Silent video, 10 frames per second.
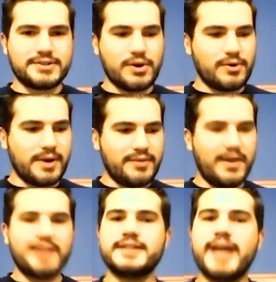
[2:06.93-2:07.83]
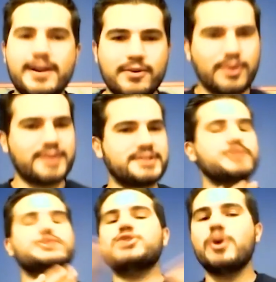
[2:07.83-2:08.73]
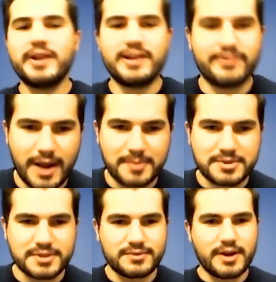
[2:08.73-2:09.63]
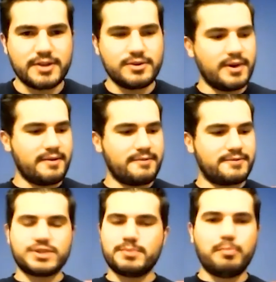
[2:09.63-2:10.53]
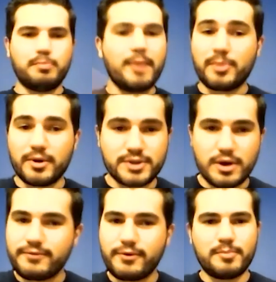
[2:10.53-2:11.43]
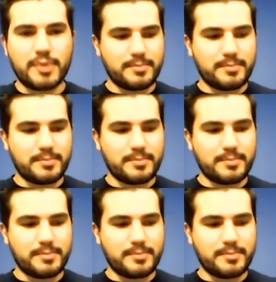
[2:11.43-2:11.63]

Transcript: So that's a category that's got so many different options, right? You have just bumpers, off-road